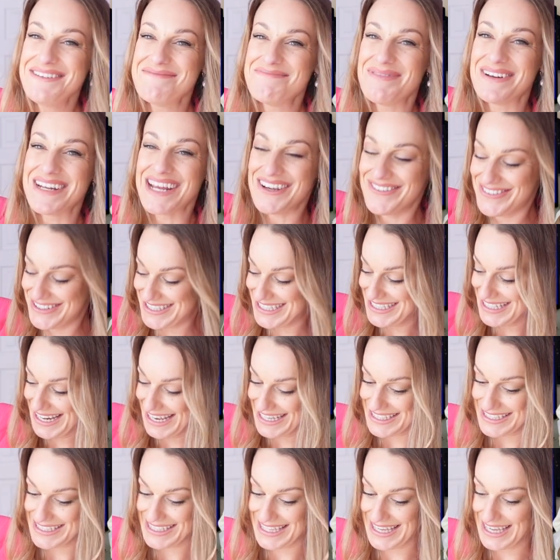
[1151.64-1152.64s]
But I really
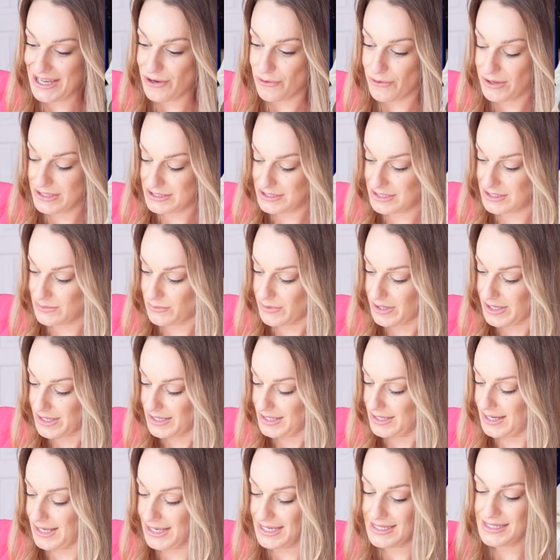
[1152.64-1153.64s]
like it, or it's just what I
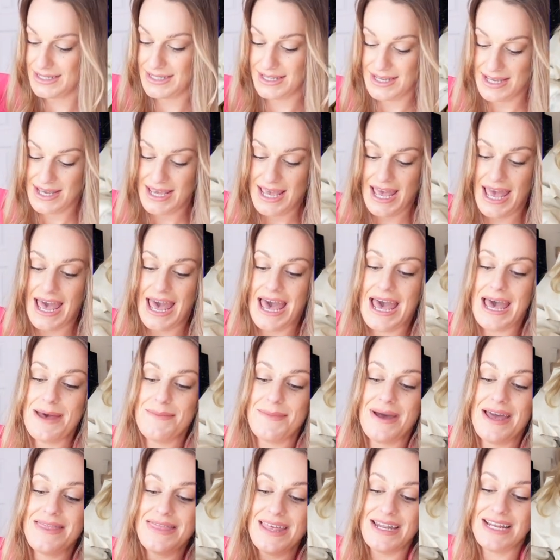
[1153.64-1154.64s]
like.
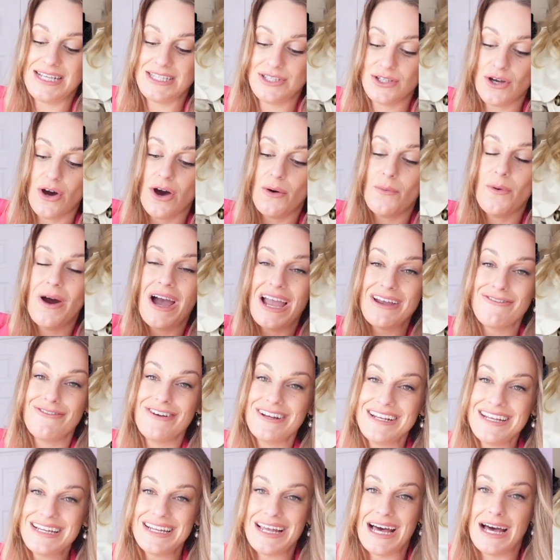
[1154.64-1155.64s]
And then it's got what I
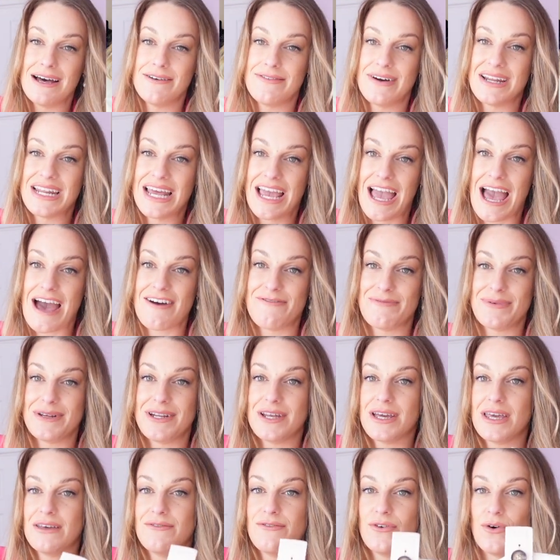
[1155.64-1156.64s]
really love and I have been
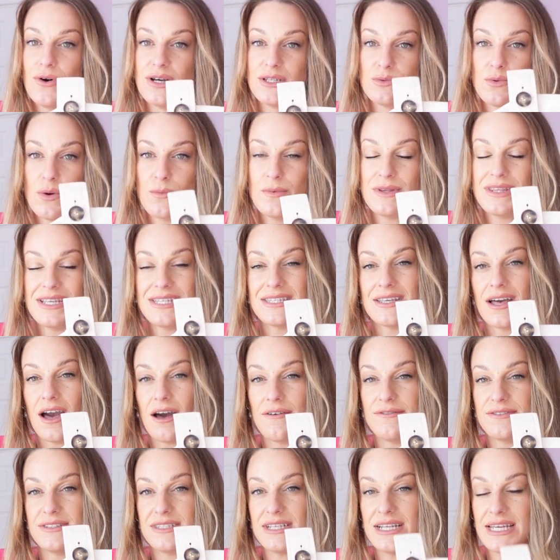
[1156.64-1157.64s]
looking for is one with these
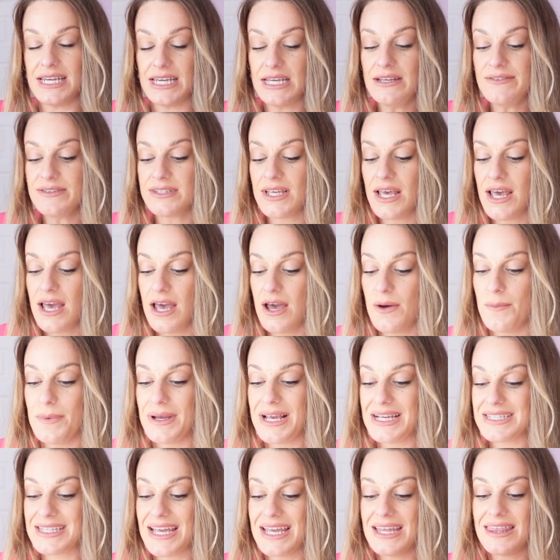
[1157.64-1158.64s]
cuff sleeves,
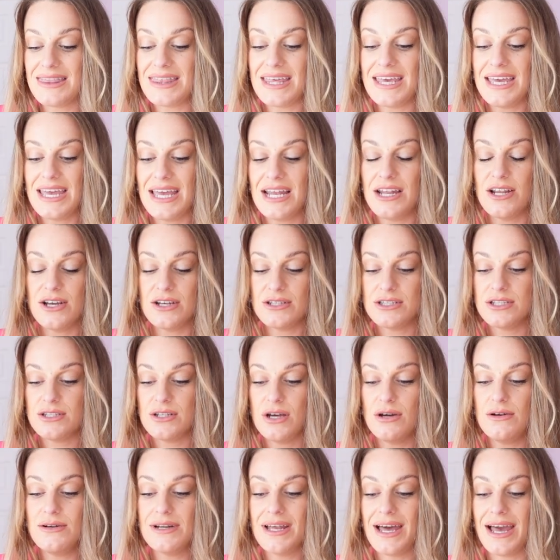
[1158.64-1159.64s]
because I think it looks
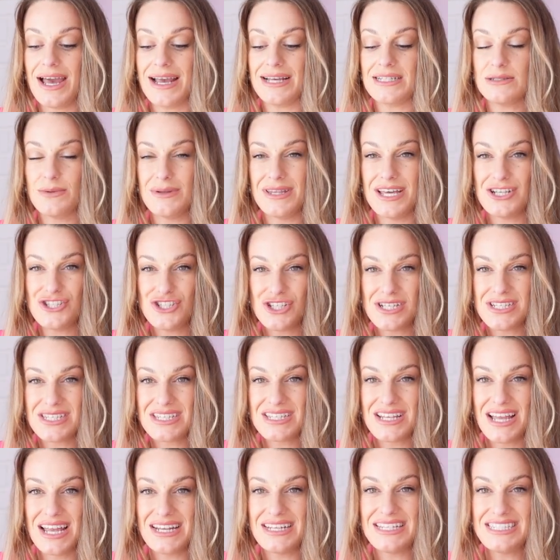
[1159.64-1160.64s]
so nice when they're just
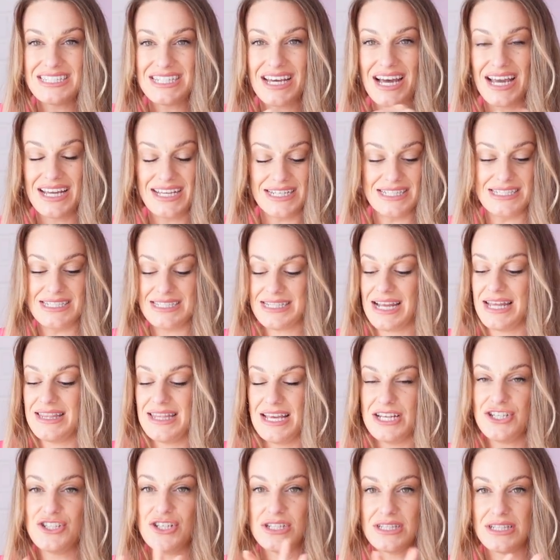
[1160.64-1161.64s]
slightly tightened and
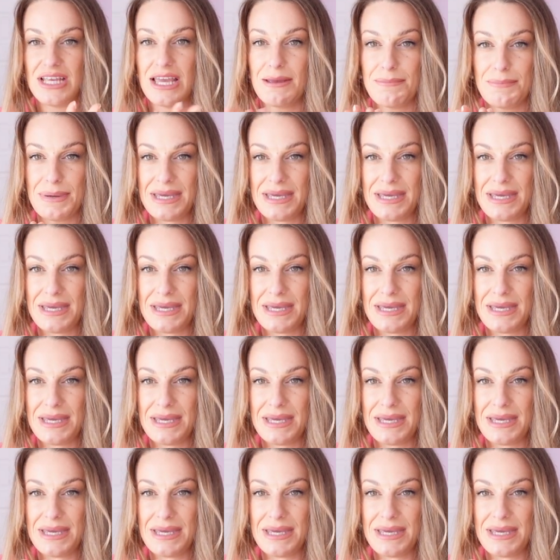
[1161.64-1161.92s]
they're just like